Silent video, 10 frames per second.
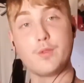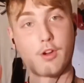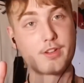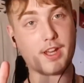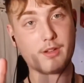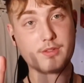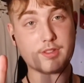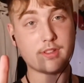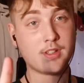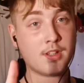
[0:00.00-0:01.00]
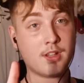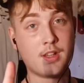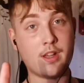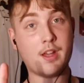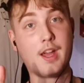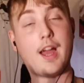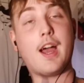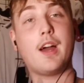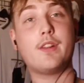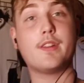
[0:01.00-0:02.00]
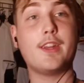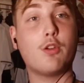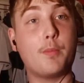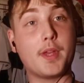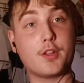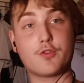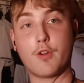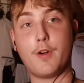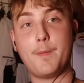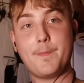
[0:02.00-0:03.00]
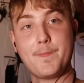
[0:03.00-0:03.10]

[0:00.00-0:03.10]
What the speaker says: knockdowns, and it will be a draw.